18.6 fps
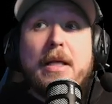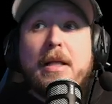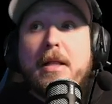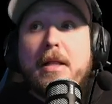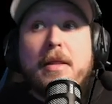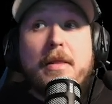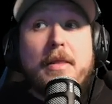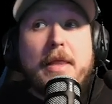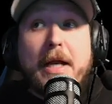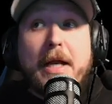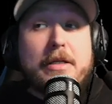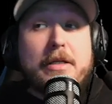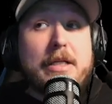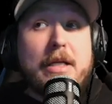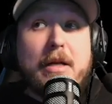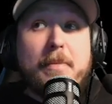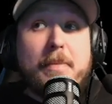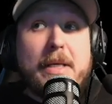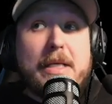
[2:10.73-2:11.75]
there's
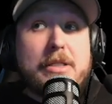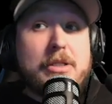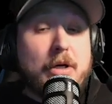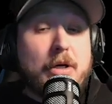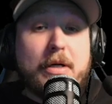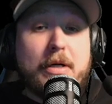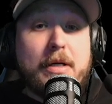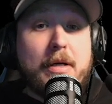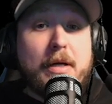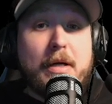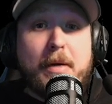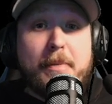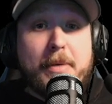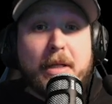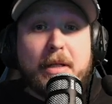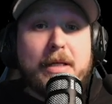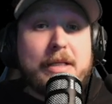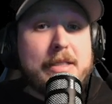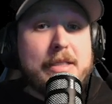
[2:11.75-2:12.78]
going to be certain
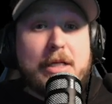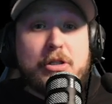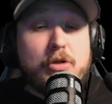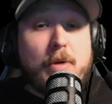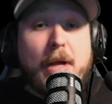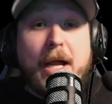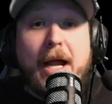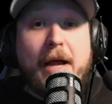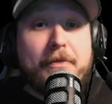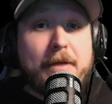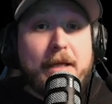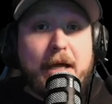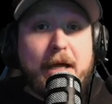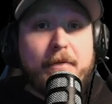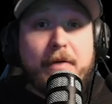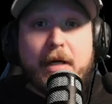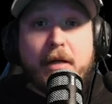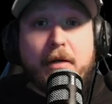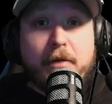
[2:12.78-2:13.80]
abilities that you have to
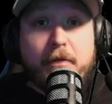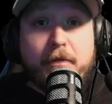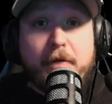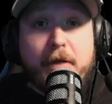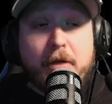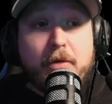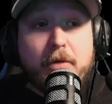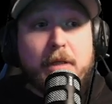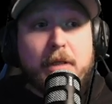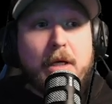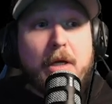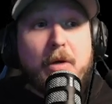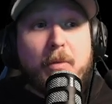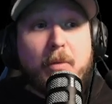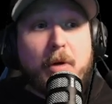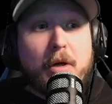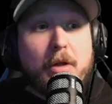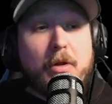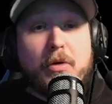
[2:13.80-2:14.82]
have out on the field
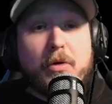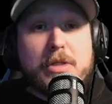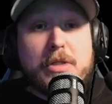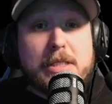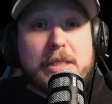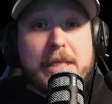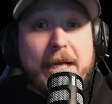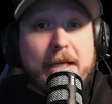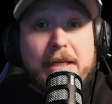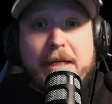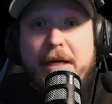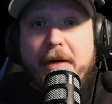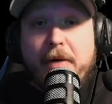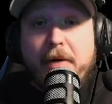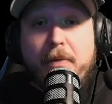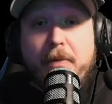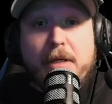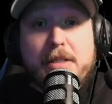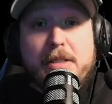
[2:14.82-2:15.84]
where those secondary
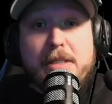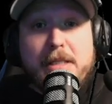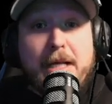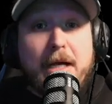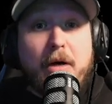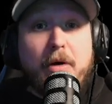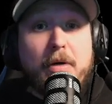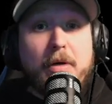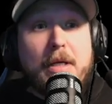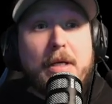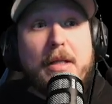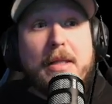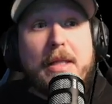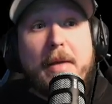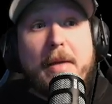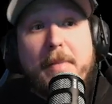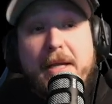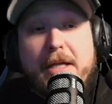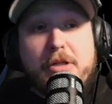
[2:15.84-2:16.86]
ones now
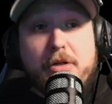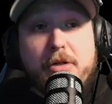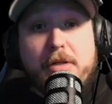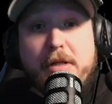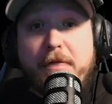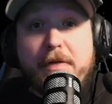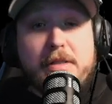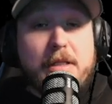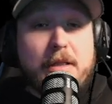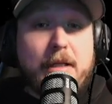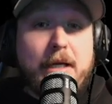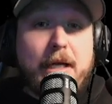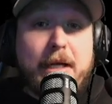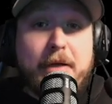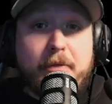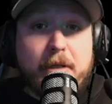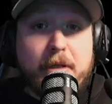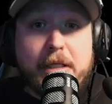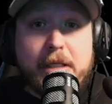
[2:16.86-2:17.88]
that made your defensive line
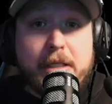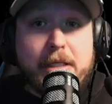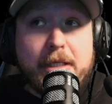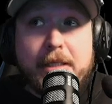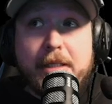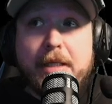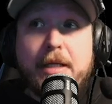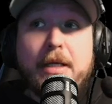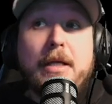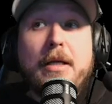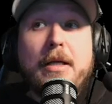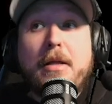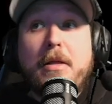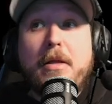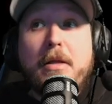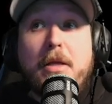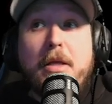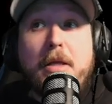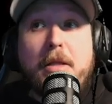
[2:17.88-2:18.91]
really good,
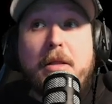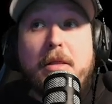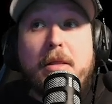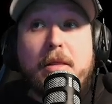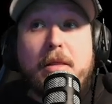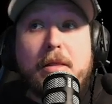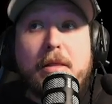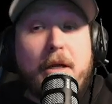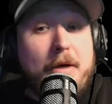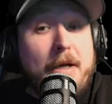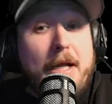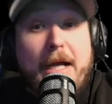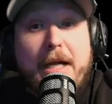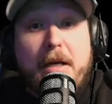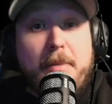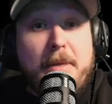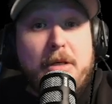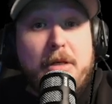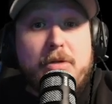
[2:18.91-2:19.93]
they're not
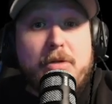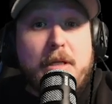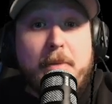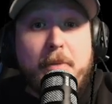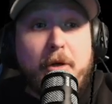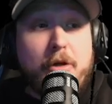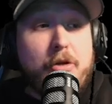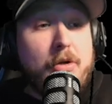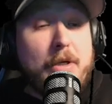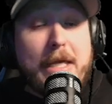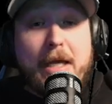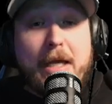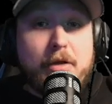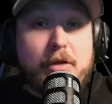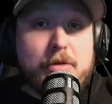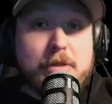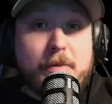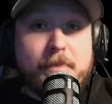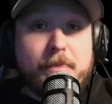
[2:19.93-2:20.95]
going to be used anymore. You can't
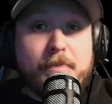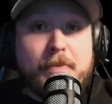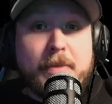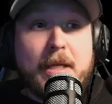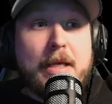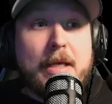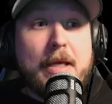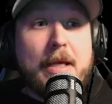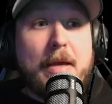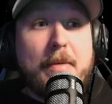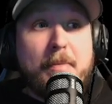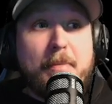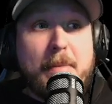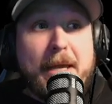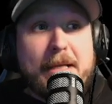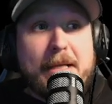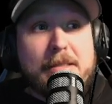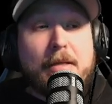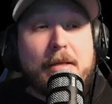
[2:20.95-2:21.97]
use them. It
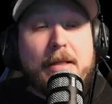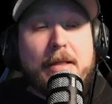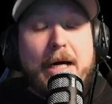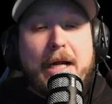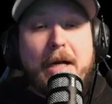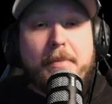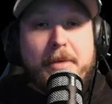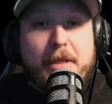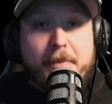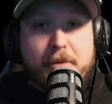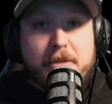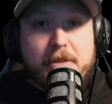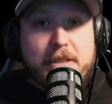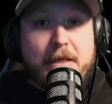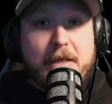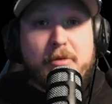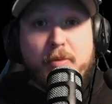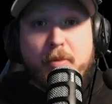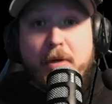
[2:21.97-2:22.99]
makes a lot of people's
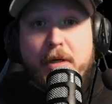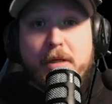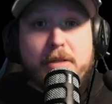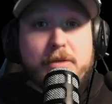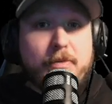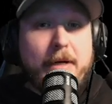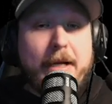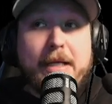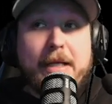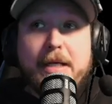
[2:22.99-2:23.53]
teams worse, right?